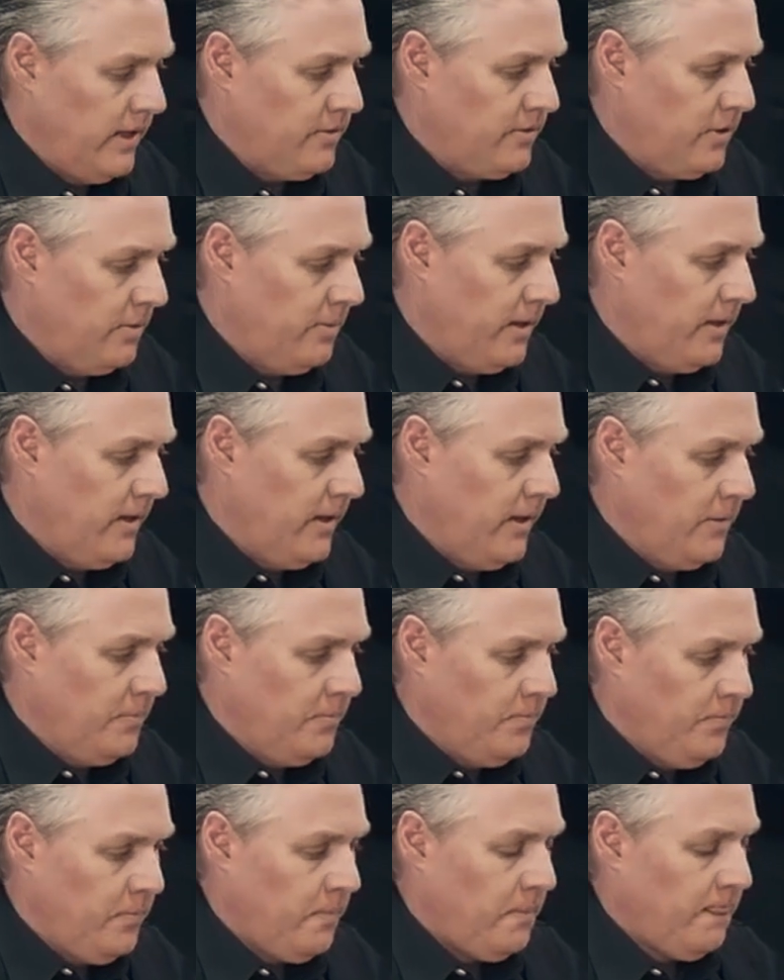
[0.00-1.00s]
all that trimming here.
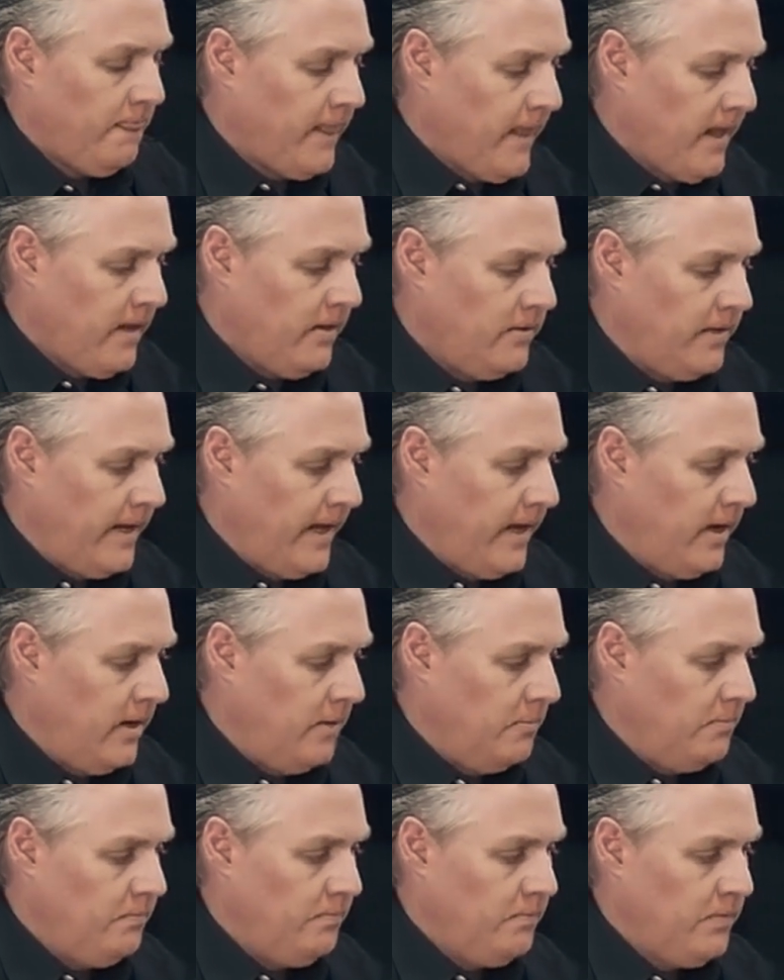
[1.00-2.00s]

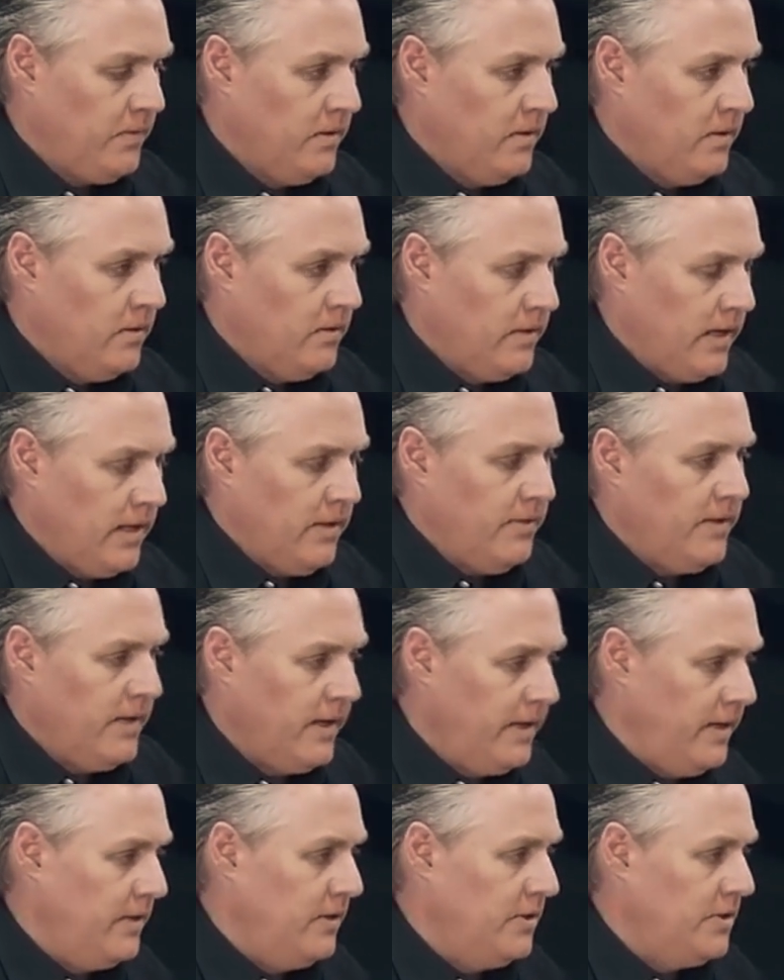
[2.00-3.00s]
Now, the other thing
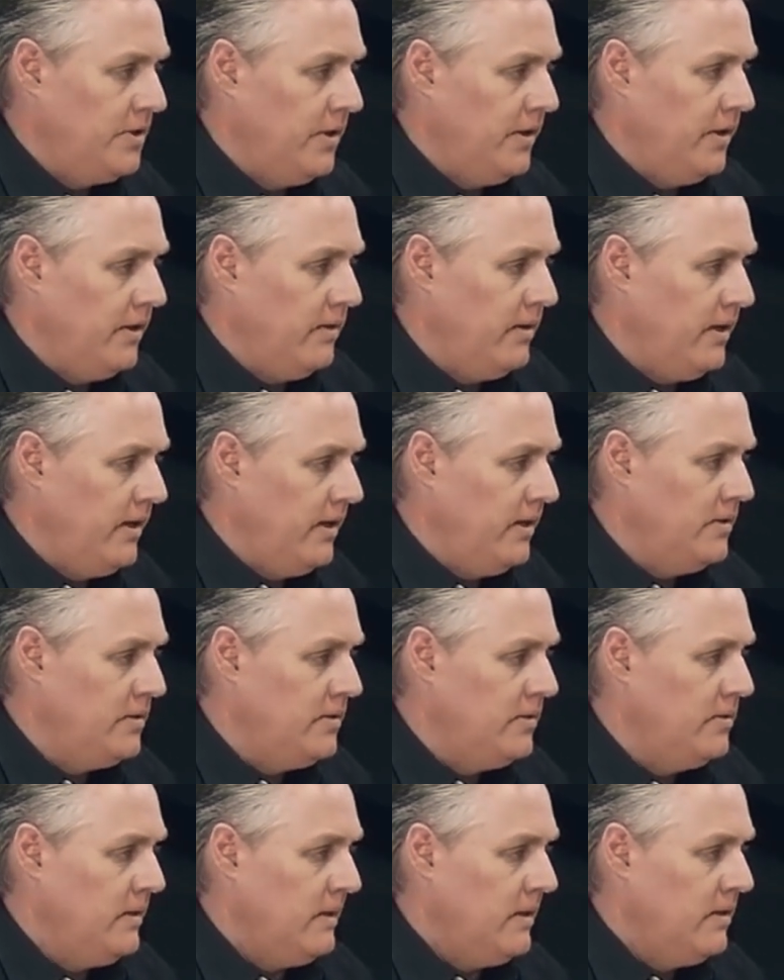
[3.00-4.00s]
I need to show you
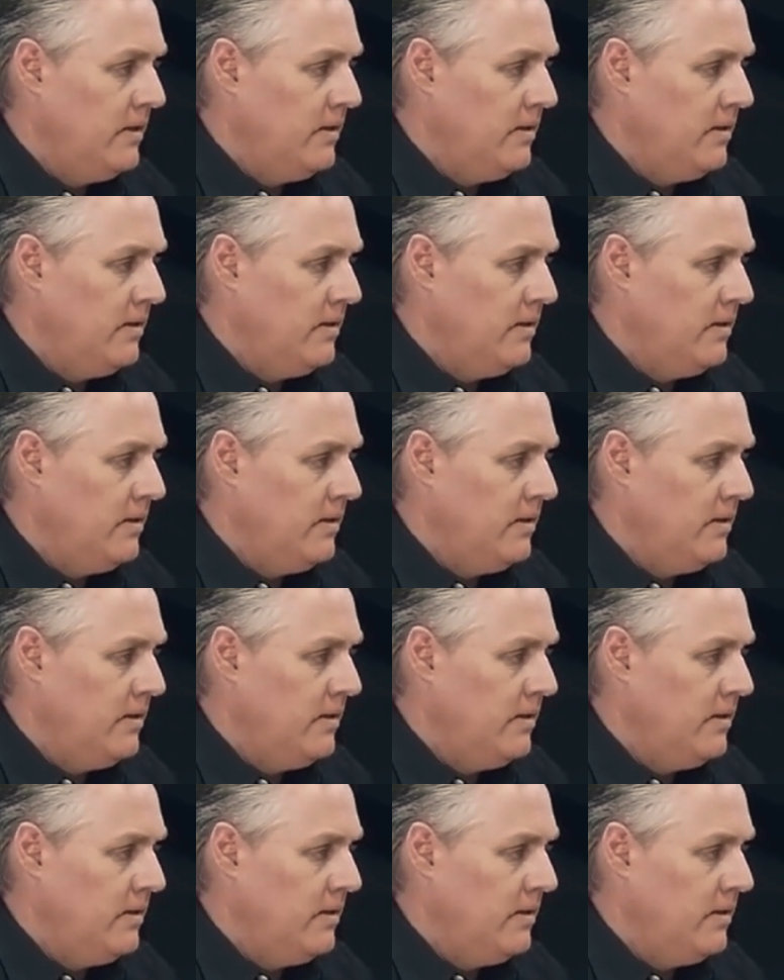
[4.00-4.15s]
is